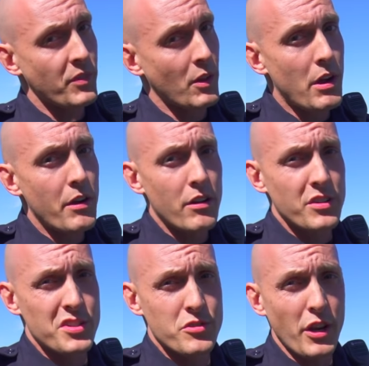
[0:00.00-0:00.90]
We're out here on a
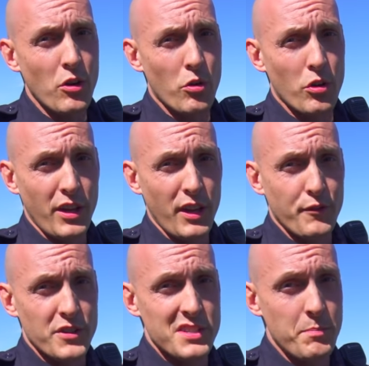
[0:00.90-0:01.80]
street corner looking
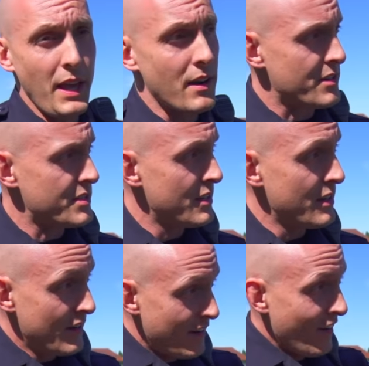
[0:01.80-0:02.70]
for speeders.
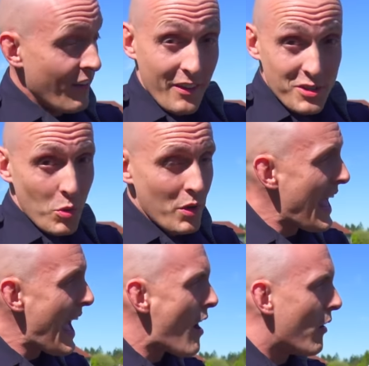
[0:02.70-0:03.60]
There's one
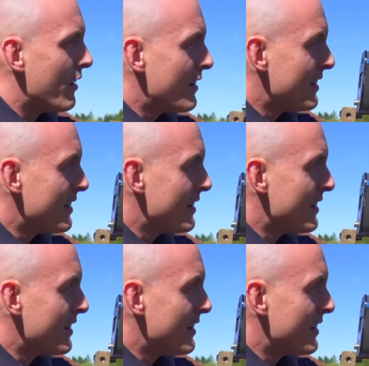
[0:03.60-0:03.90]
now.